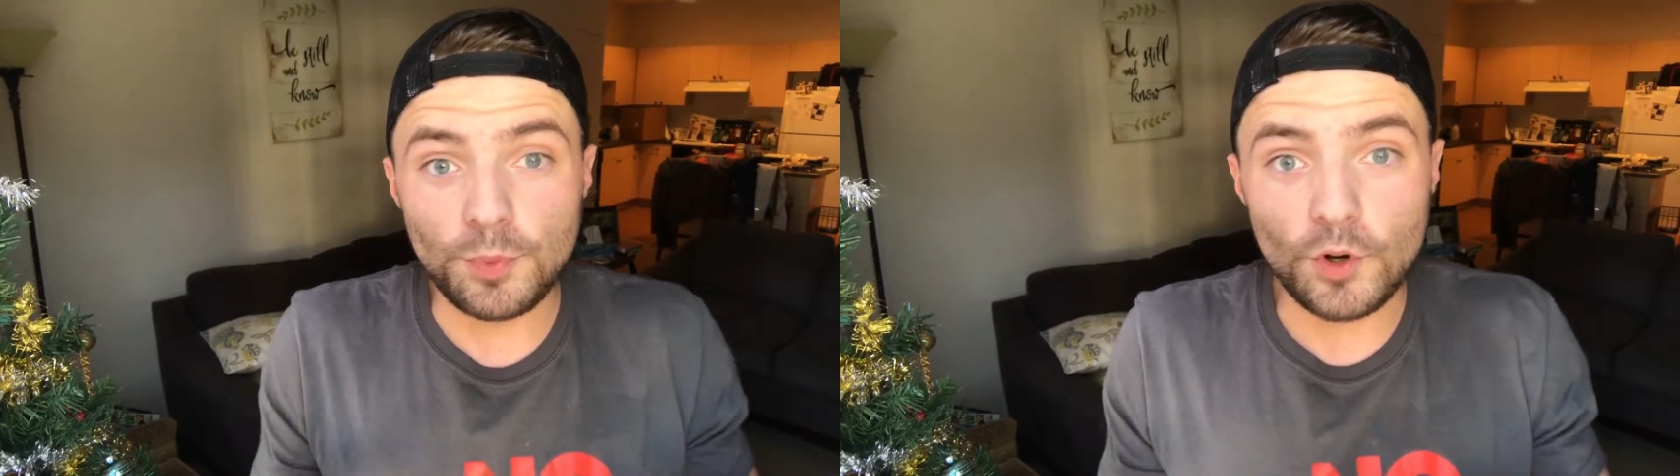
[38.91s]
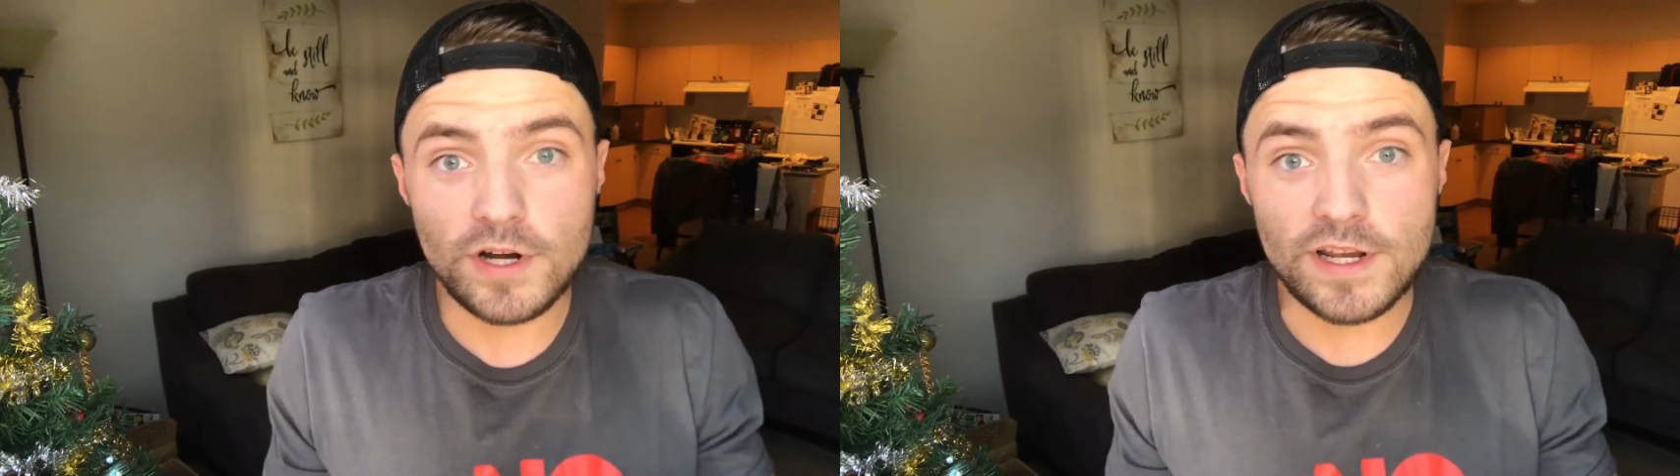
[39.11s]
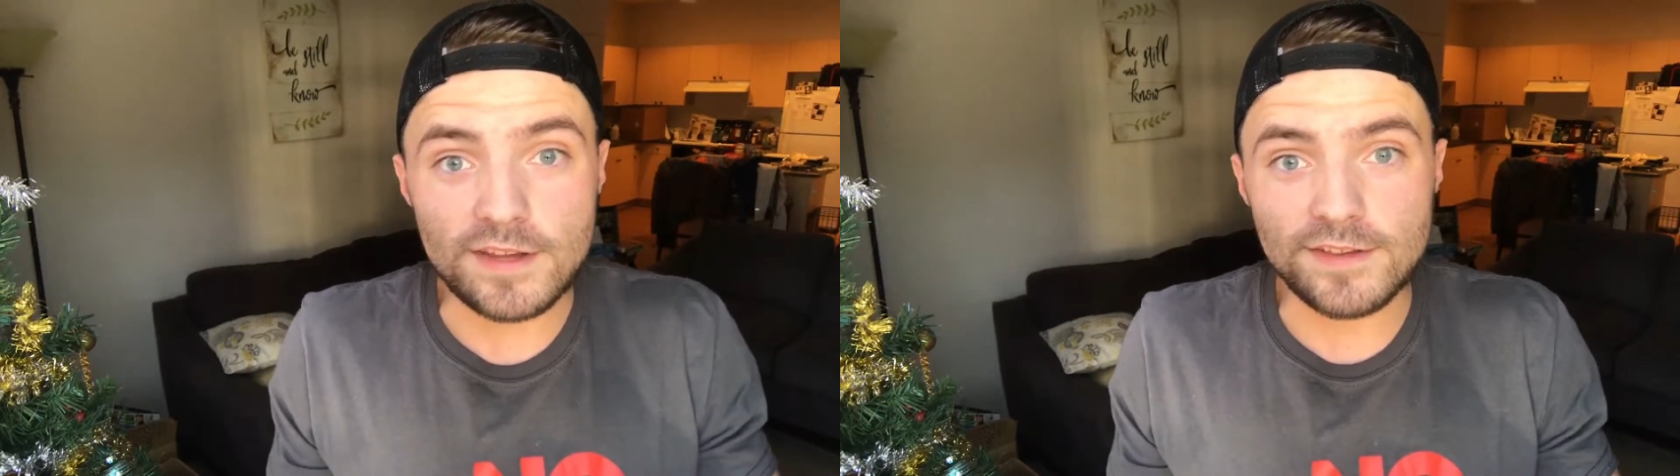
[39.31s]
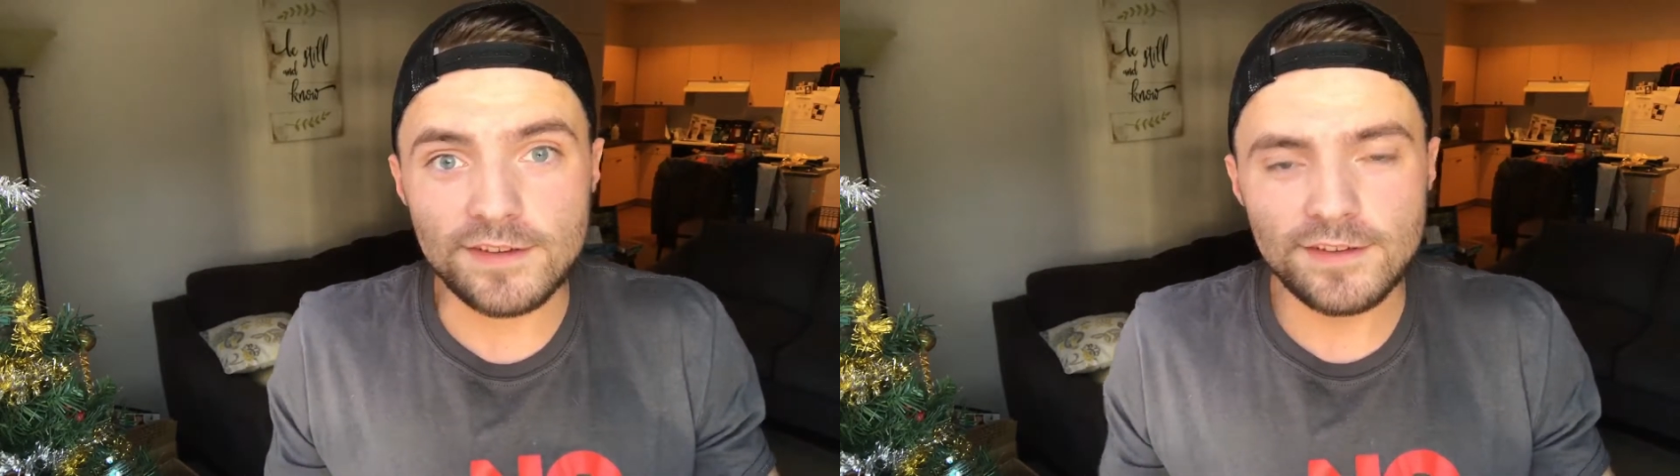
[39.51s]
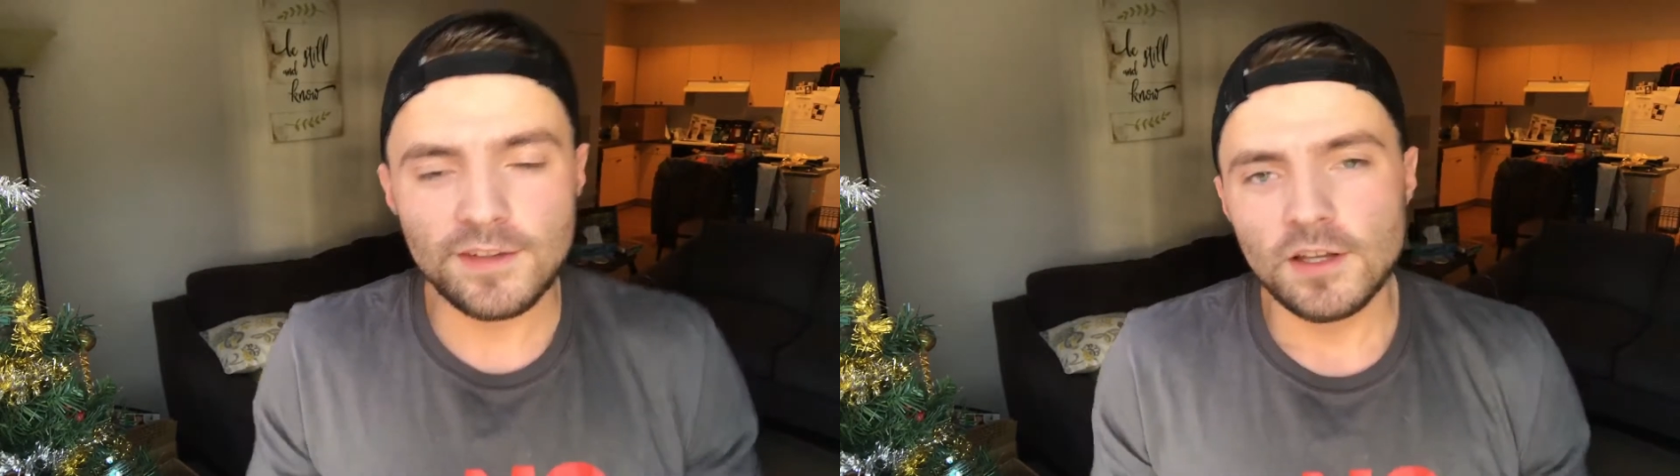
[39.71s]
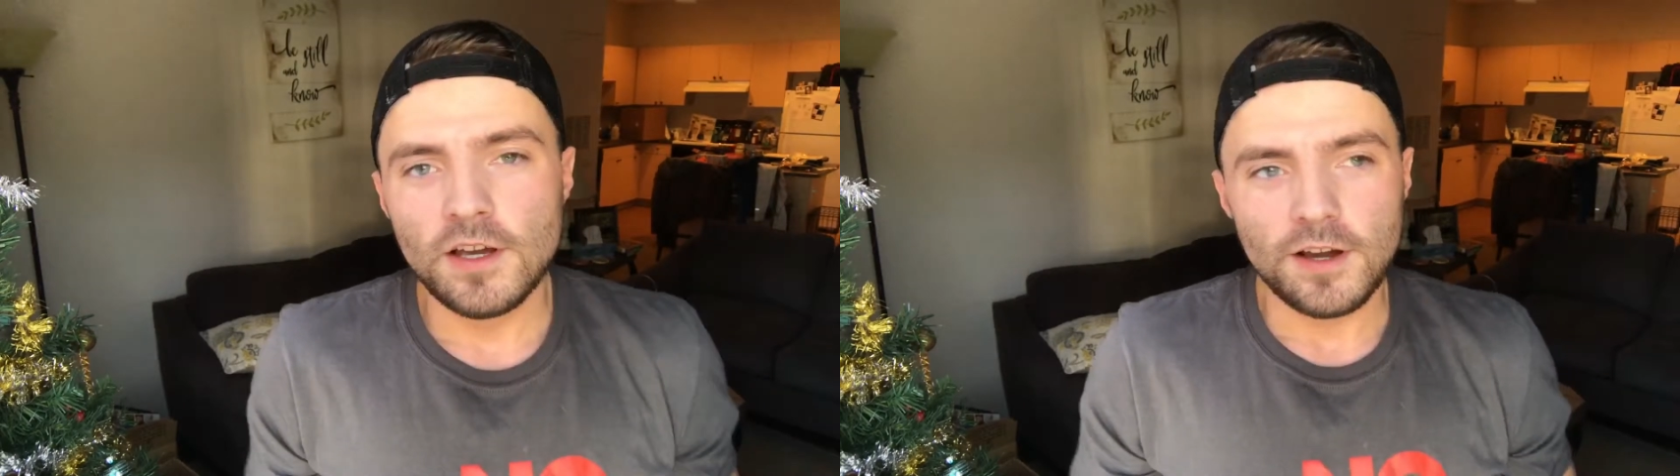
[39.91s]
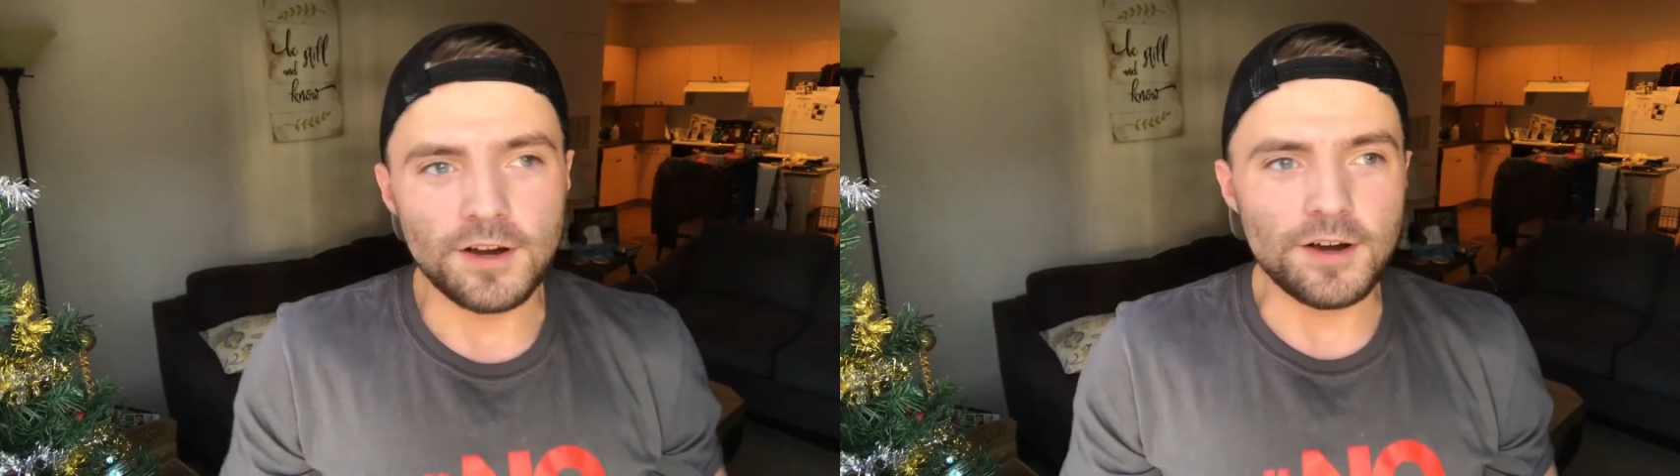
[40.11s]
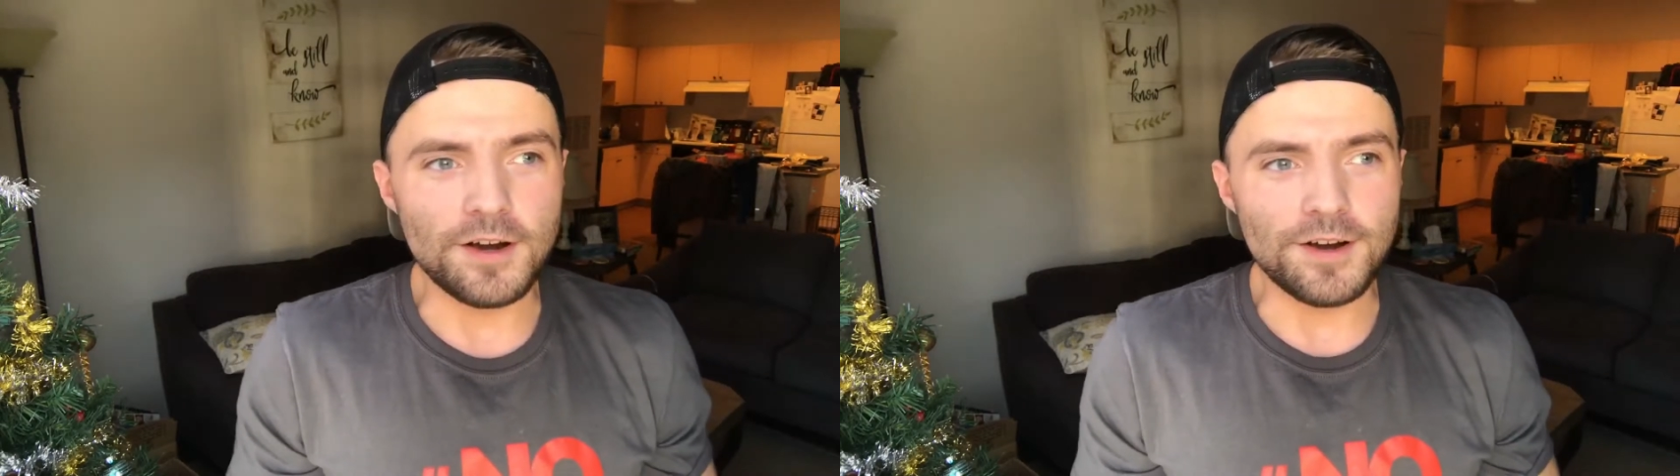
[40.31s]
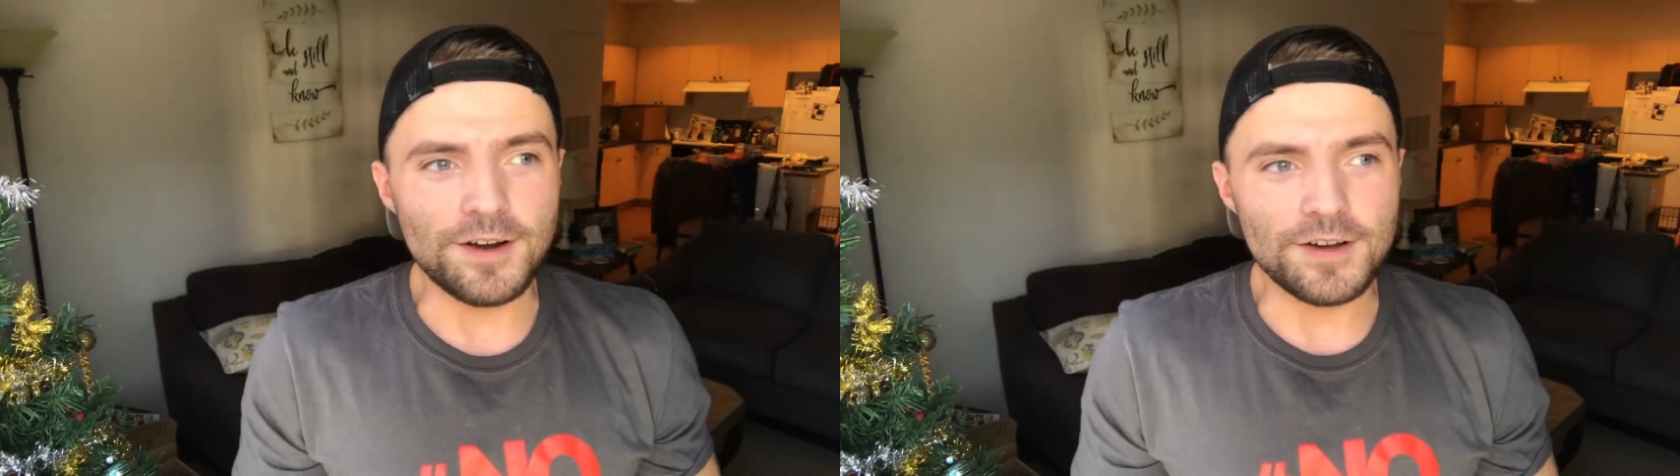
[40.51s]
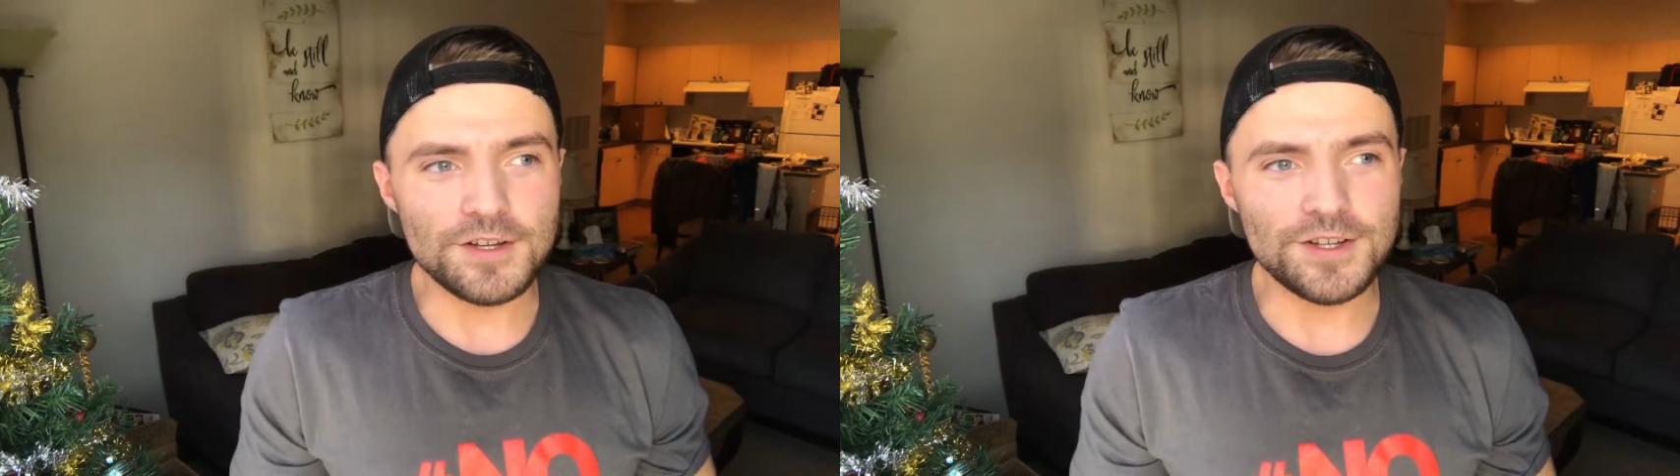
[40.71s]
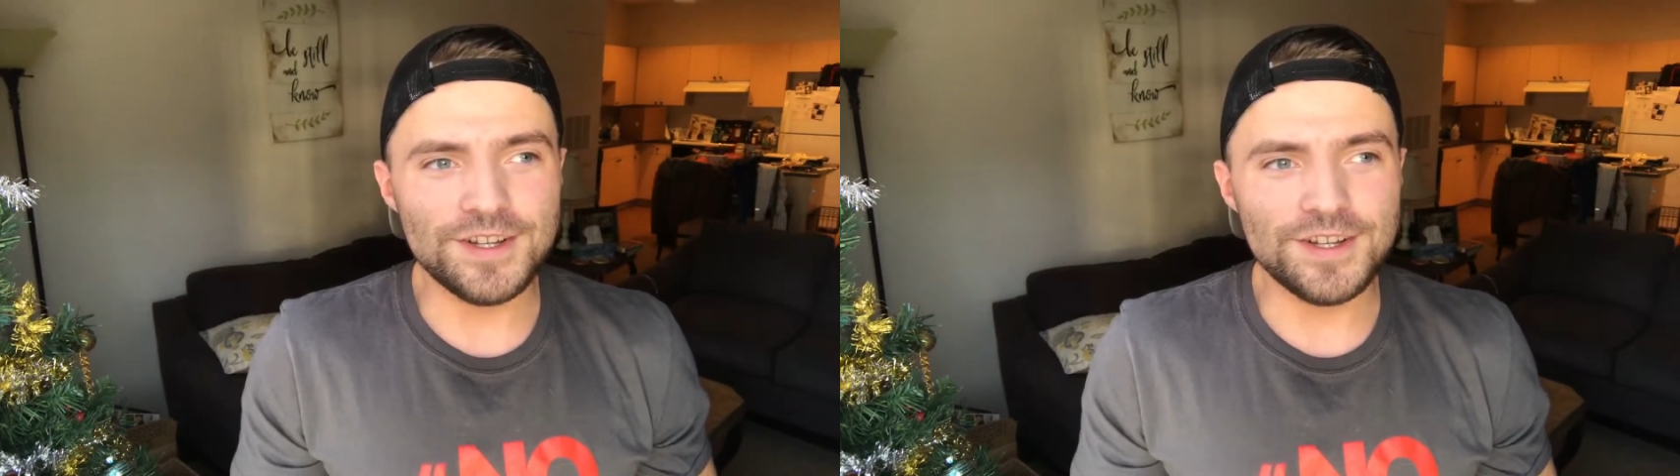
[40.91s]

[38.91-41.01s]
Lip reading: breathe, or